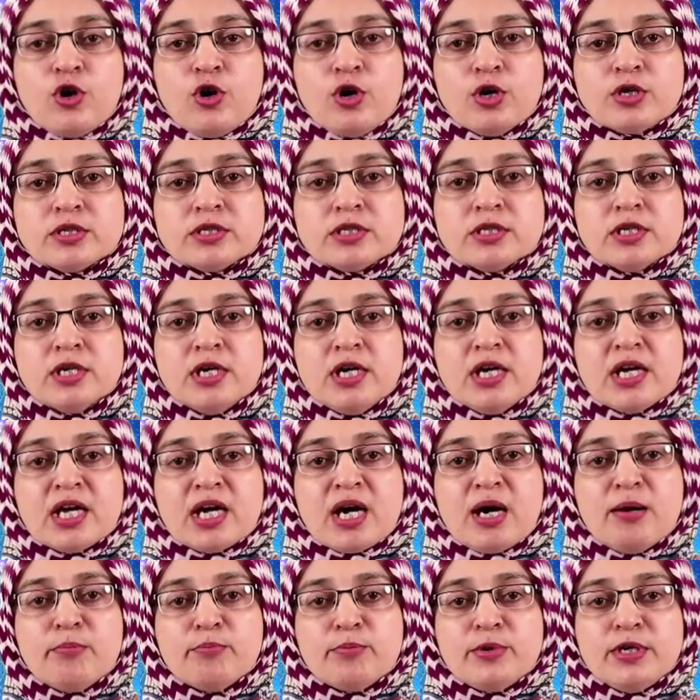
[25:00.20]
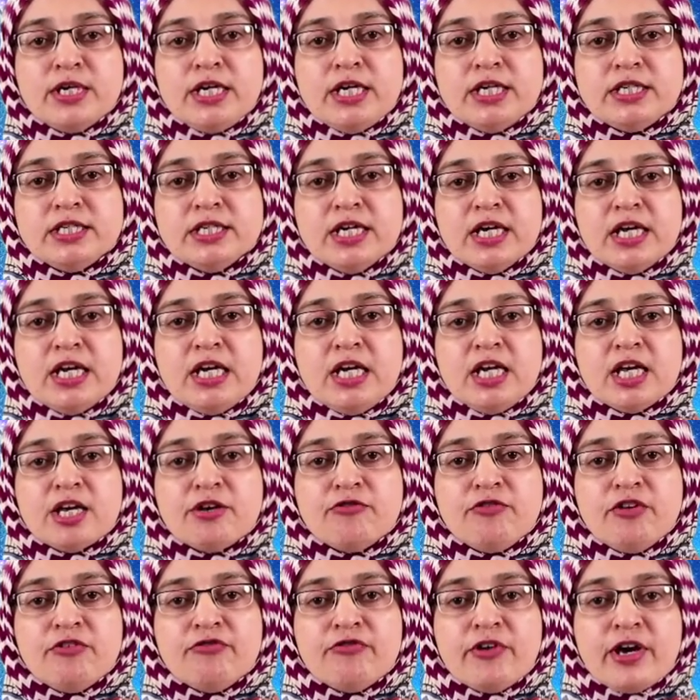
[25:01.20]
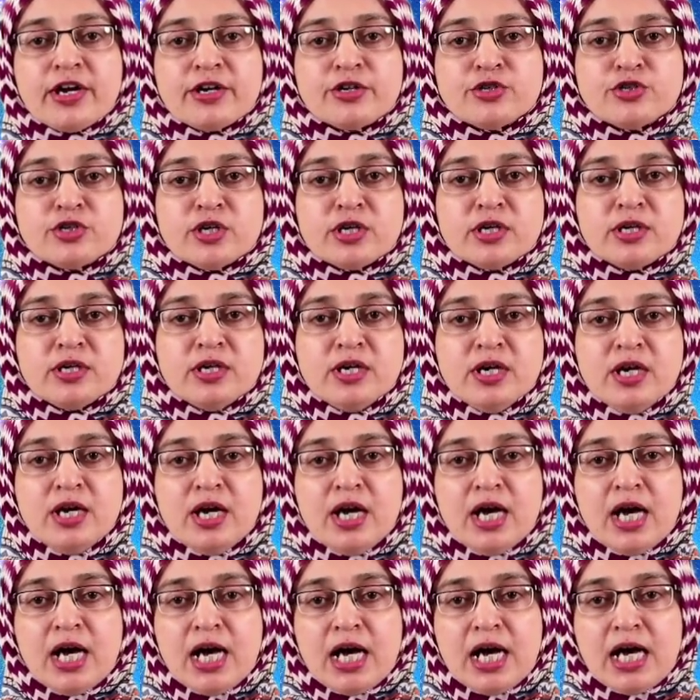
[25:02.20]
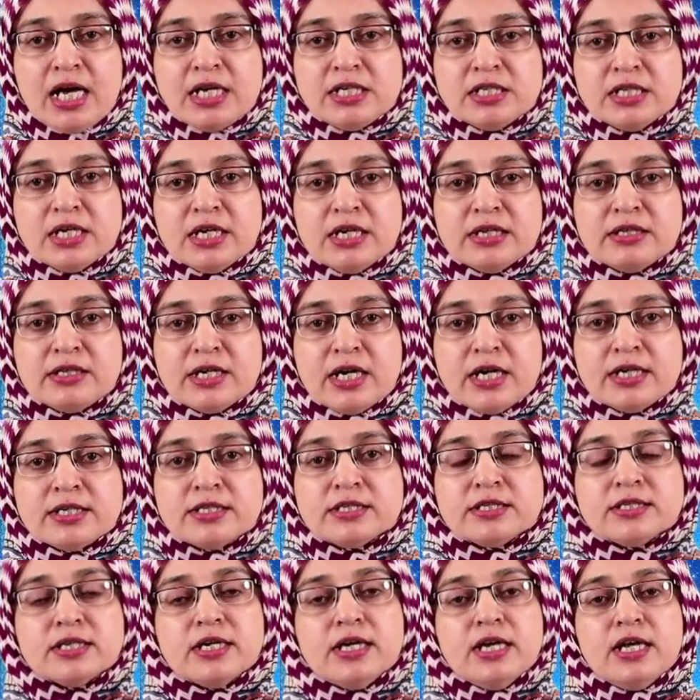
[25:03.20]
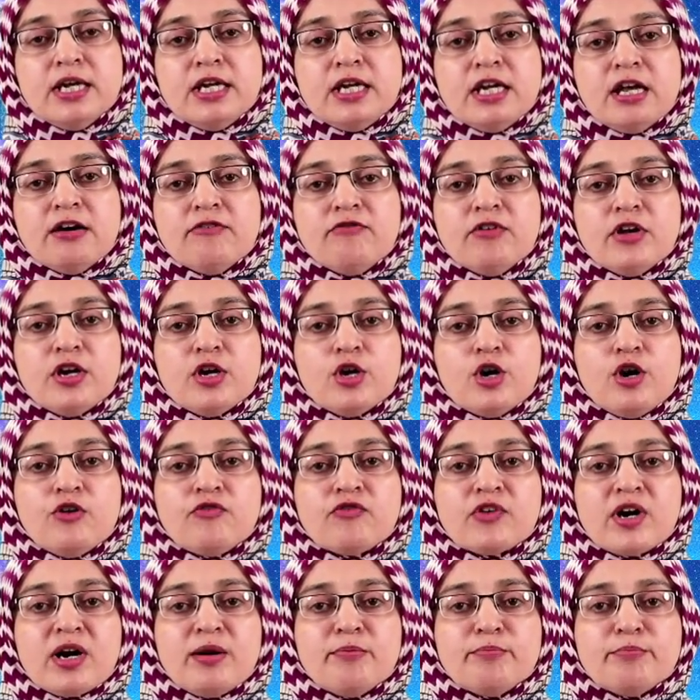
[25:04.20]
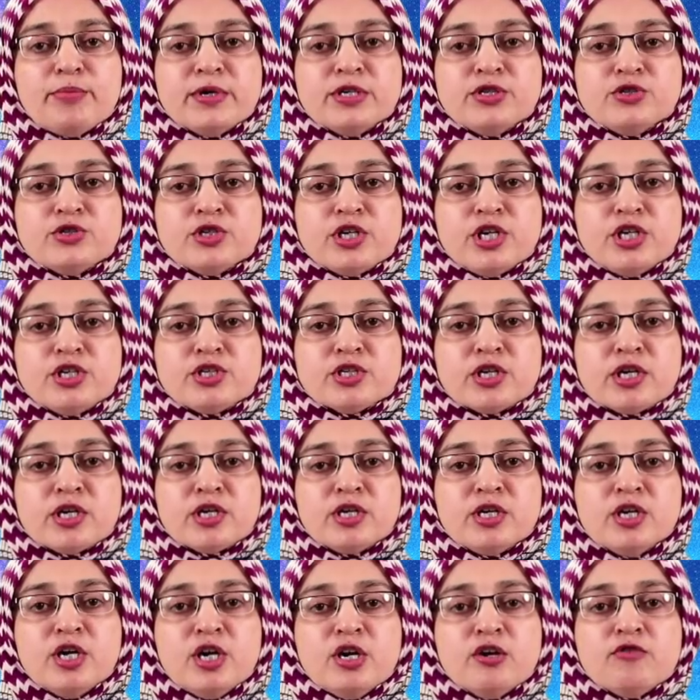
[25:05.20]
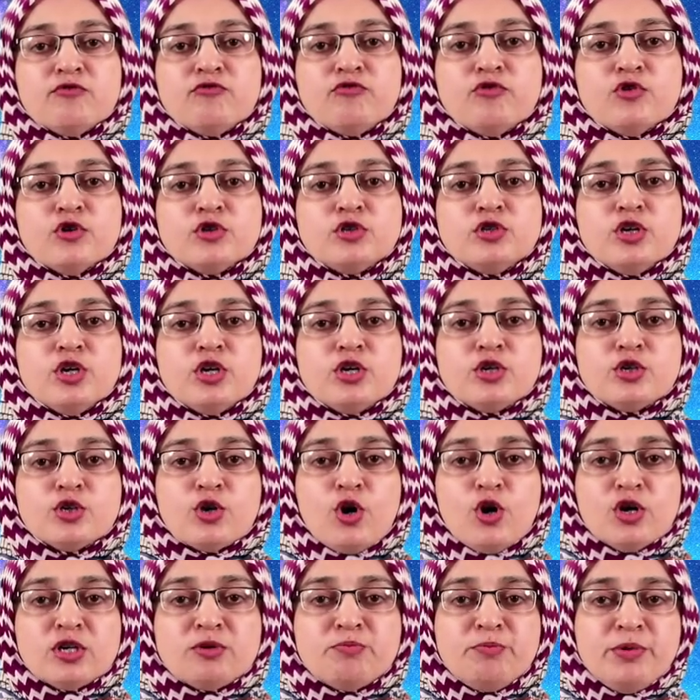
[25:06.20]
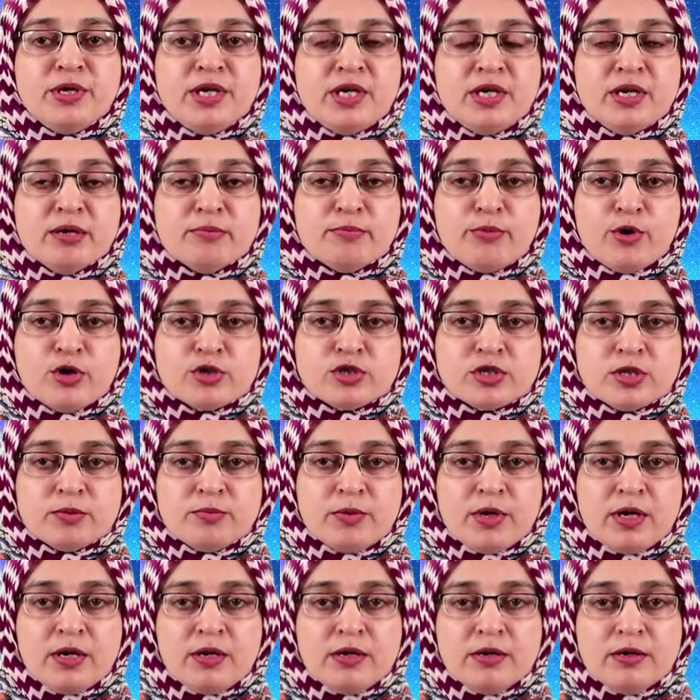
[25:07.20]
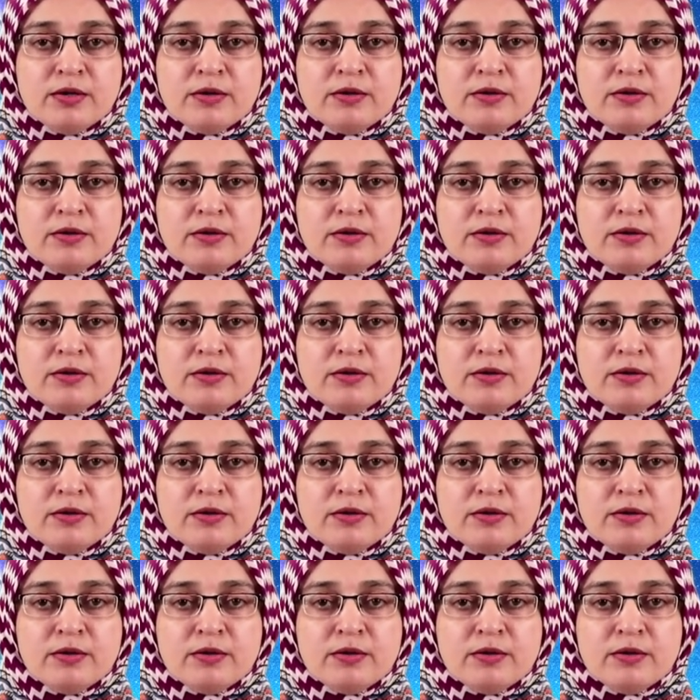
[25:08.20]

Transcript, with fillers: cause complete liquefaction and thus level of compensation would not be possible.